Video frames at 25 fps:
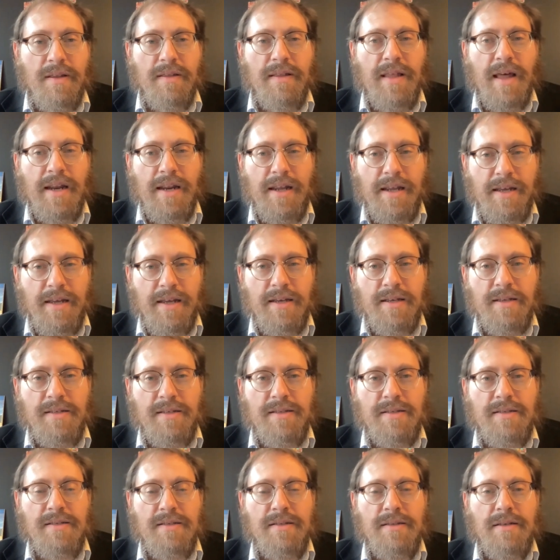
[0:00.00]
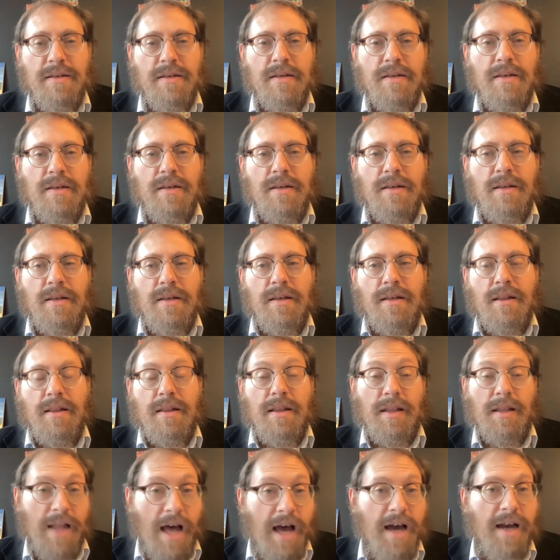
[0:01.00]
that is
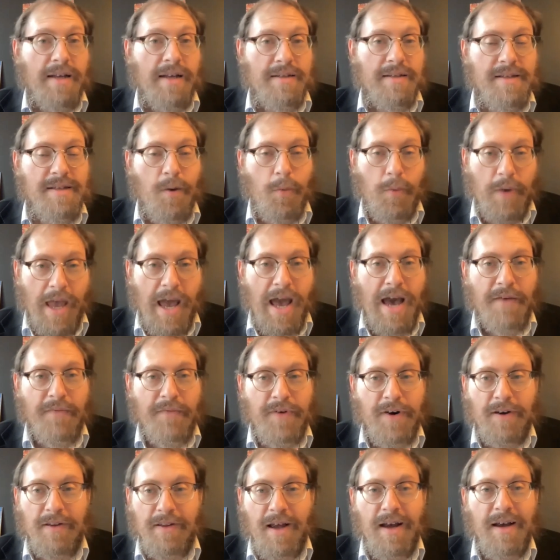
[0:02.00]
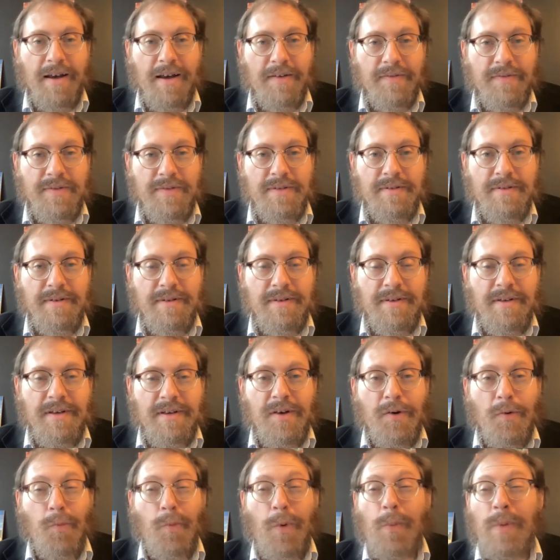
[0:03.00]
the lines that we have in our lives.
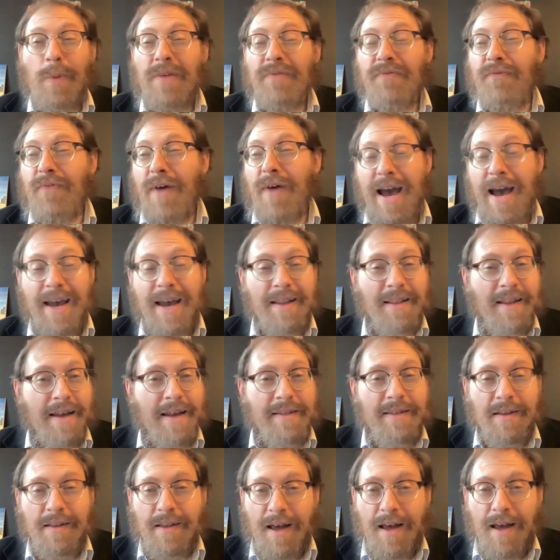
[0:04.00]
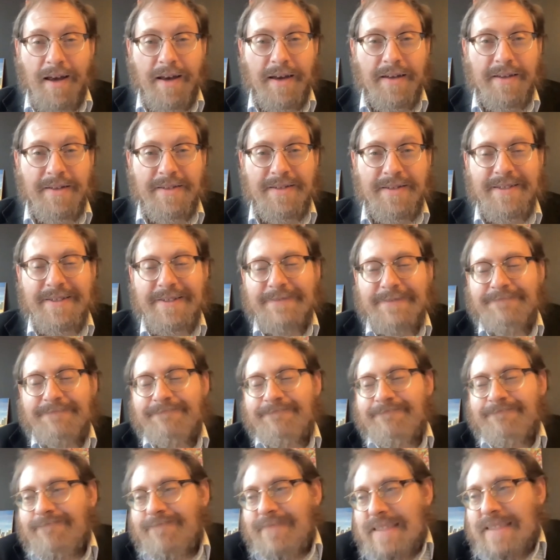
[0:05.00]
When we violate the lines,
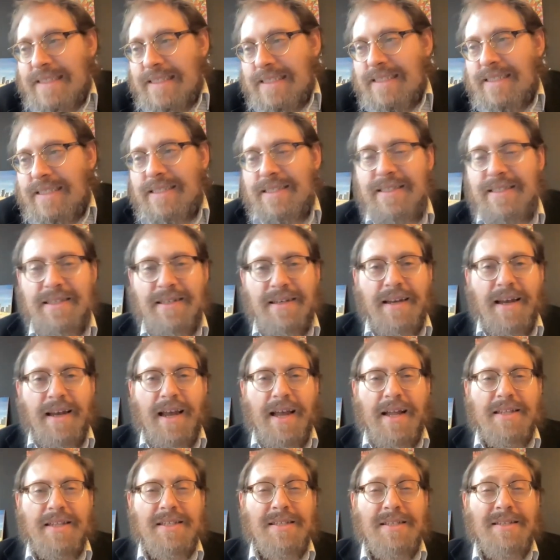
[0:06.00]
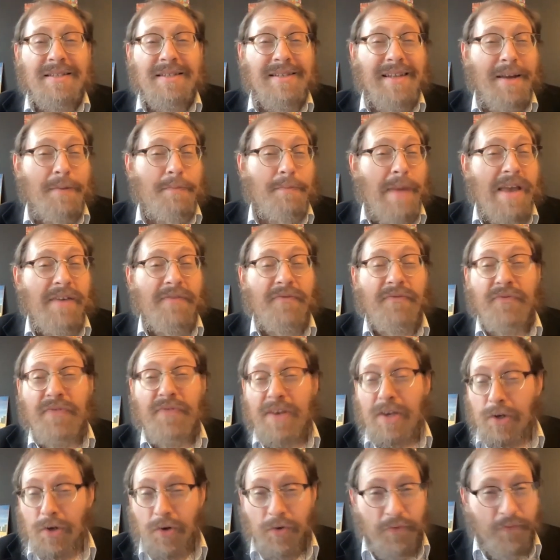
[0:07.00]
it's it may
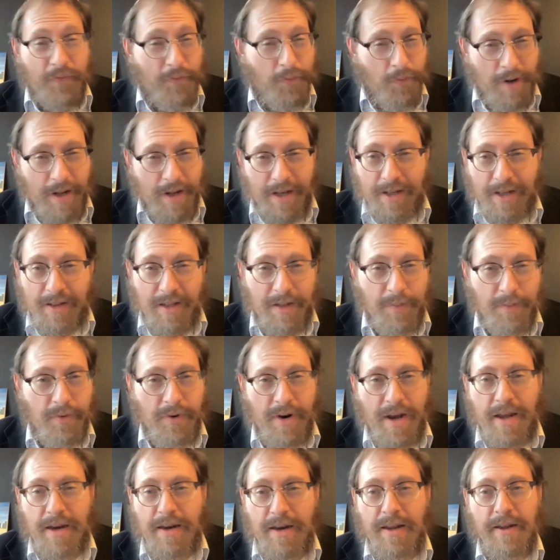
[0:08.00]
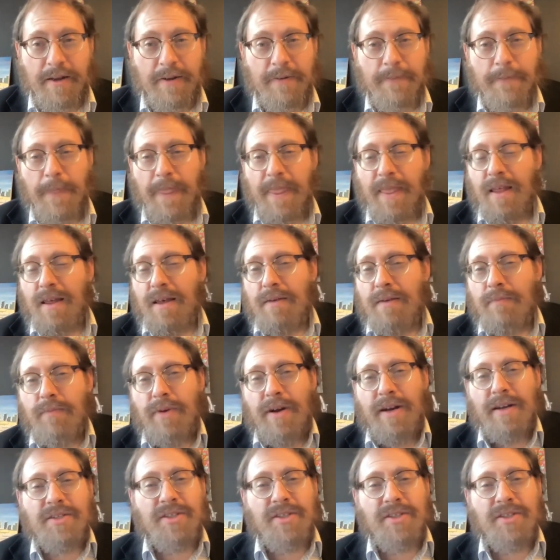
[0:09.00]
feel freeing and liberating, but